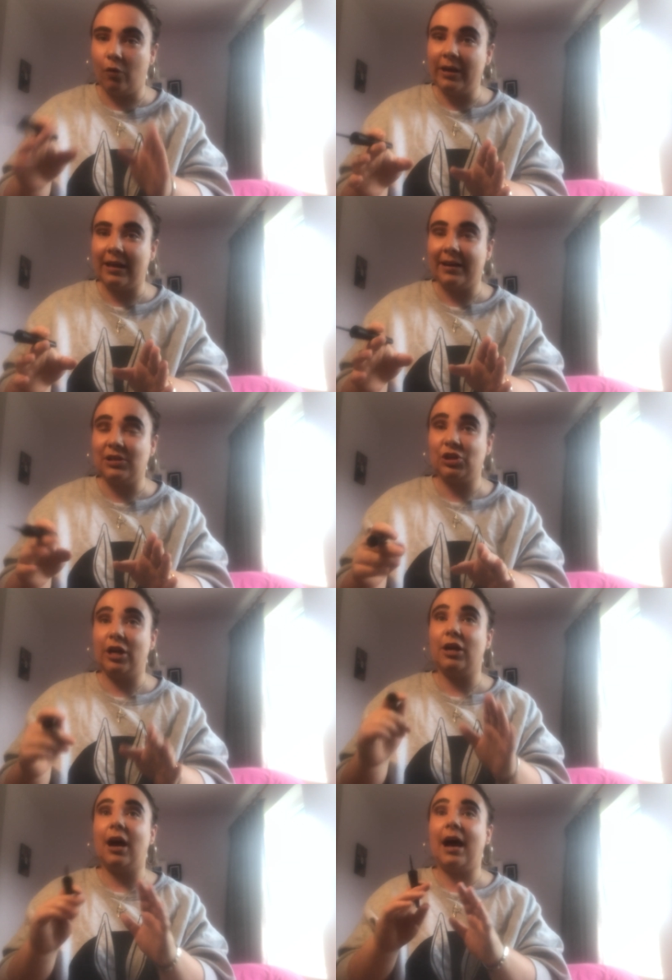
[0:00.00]
avoid that
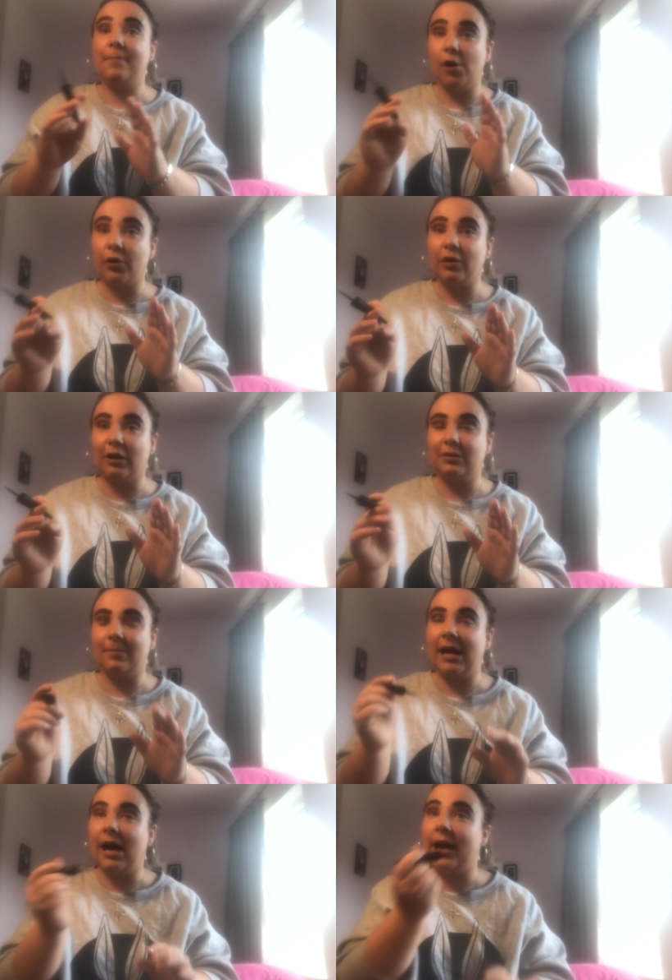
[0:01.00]
issue, I'm not going to close
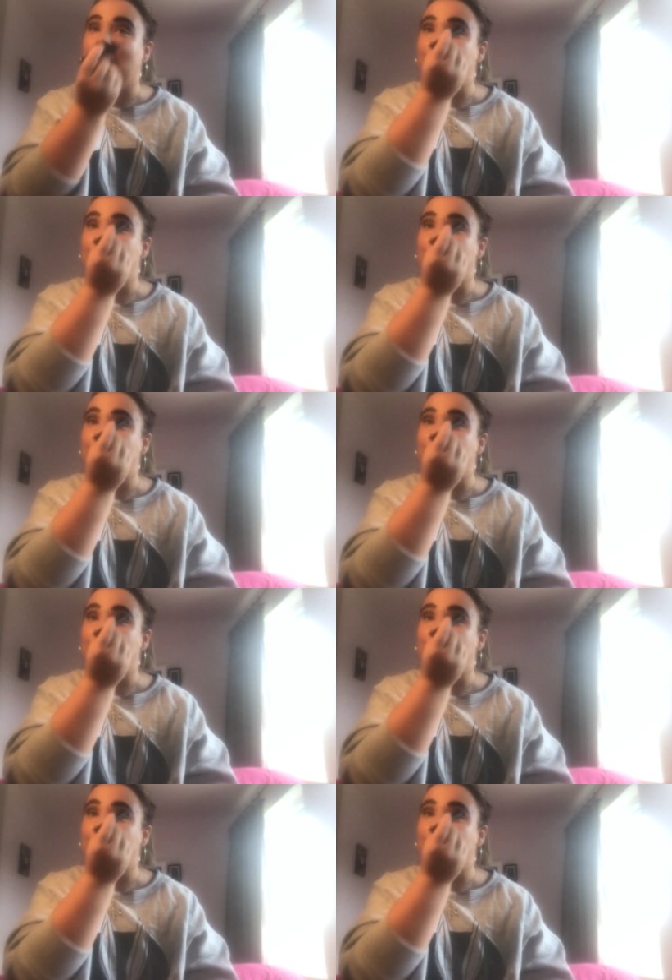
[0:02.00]
my eye.